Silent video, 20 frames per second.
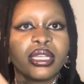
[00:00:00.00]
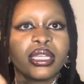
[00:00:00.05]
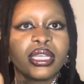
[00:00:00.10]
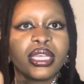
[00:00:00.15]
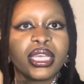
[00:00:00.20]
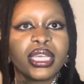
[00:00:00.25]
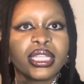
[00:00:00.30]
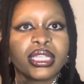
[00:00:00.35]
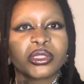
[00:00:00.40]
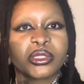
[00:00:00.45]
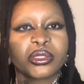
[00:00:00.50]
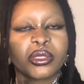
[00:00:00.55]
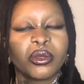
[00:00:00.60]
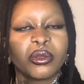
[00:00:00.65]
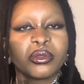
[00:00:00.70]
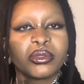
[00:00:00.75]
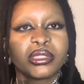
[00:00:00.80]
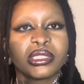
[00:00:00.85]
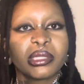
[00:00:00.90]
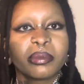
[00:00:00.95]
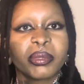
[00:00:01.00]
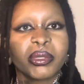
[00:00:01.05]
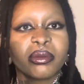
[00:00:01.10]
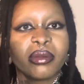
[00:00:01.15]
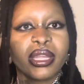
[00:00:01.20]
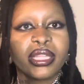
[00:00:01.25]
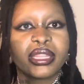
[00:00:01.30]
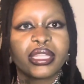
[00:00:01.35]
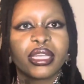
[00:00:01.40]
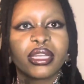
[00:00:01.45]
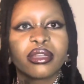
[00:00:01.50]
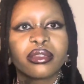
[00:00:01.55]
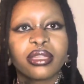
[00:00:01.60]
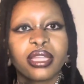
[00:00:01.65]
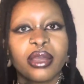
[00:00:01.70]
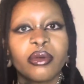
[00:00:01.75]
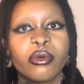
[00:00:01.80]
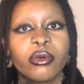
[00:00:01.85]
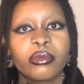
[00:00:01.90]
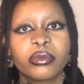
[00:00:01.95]
and skull zipper right there.
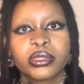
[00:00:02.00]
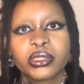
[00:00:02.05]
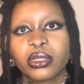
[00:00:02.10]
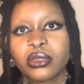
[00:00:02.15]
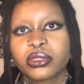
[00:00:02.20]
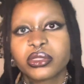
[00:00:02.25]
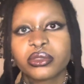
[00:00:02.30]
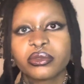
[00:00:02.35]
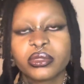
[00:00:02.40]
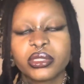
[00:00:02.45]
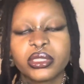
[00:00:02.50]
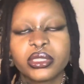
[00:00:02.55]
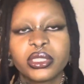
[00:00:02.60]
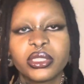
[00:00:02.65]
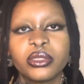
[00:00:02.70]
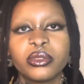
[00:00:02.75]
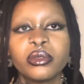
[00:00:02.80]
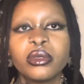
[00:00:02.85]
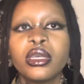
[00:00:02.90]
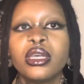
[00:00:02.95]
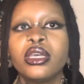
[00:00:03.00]
That one was also really cute.